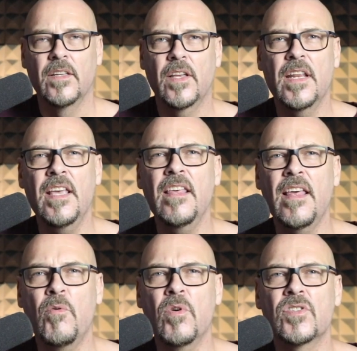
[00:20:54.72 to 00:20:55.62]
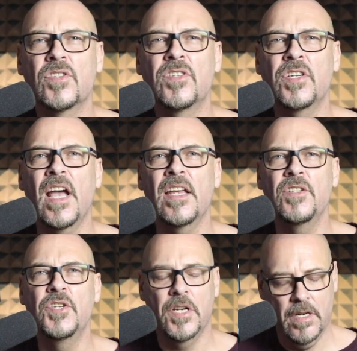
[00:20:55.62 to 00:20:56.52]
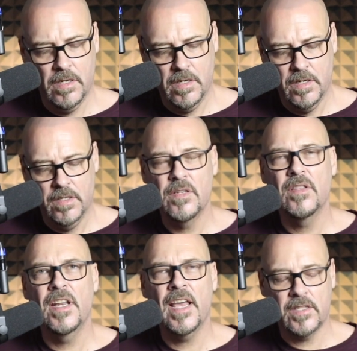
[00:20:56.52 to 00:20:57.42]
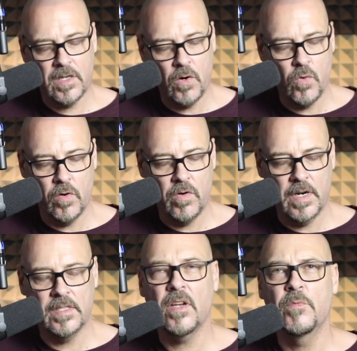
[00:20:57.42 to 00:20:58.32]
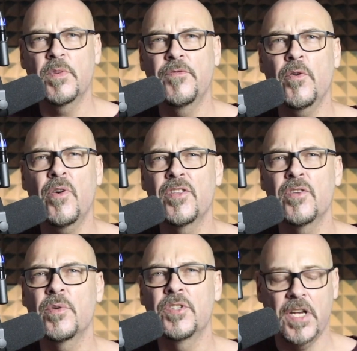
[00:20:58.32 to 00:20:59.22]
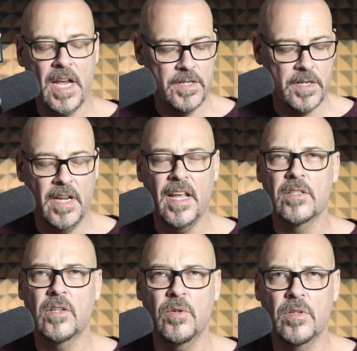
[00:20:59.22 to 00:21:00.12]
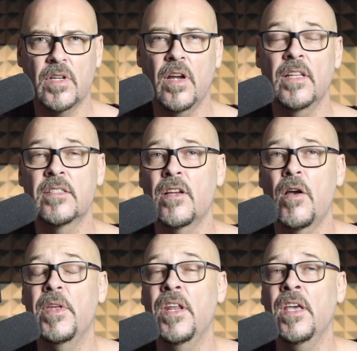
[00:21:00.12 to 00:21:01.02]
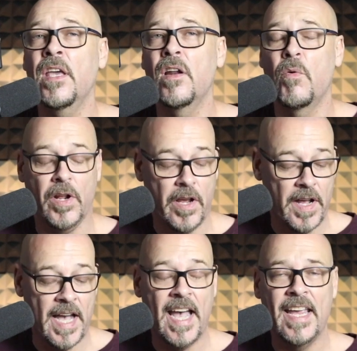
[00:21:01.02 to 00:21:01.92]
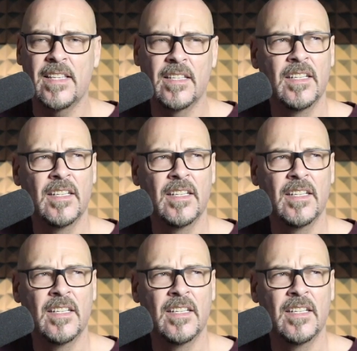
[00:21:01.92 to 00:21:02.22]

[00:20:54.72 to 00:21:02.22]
can hear that wants to change to the next chord, right? So before I do a change to the next chord, so let's say I'm in E and I want to go to A,